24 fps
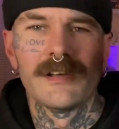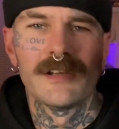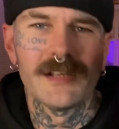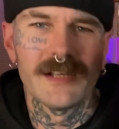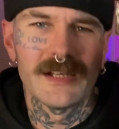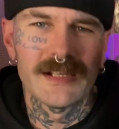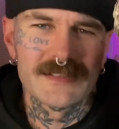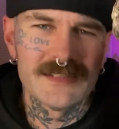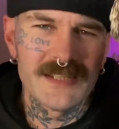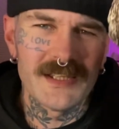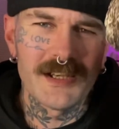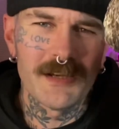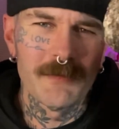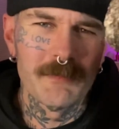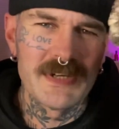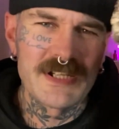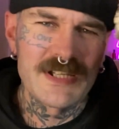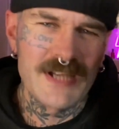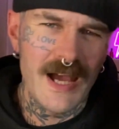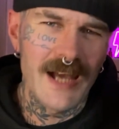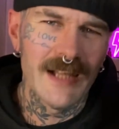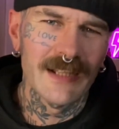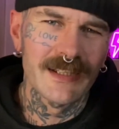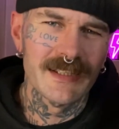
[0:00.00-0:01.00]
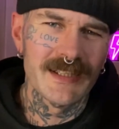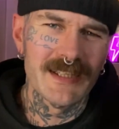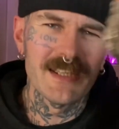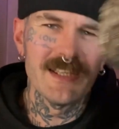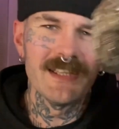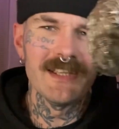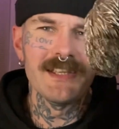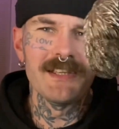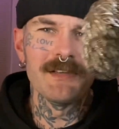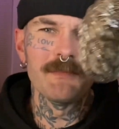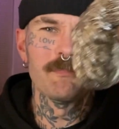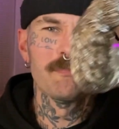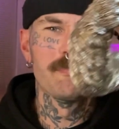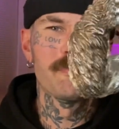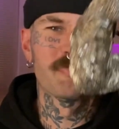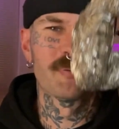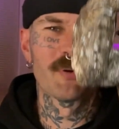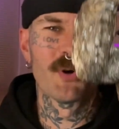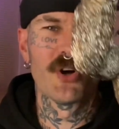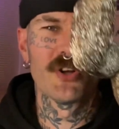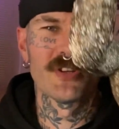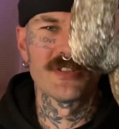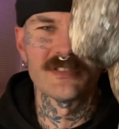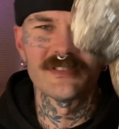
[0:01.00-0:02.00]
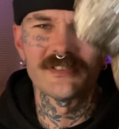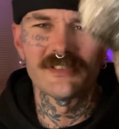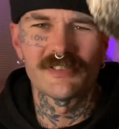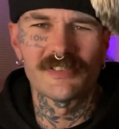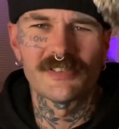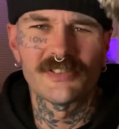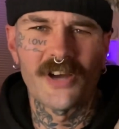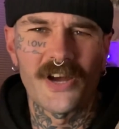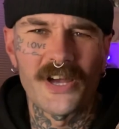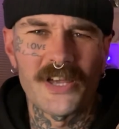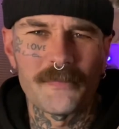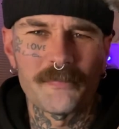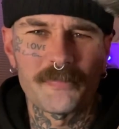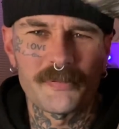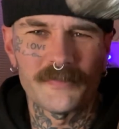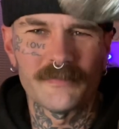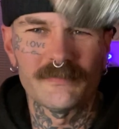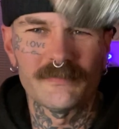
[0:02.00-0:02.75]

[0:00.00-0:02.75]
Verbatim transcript: It's like a metallic bronze type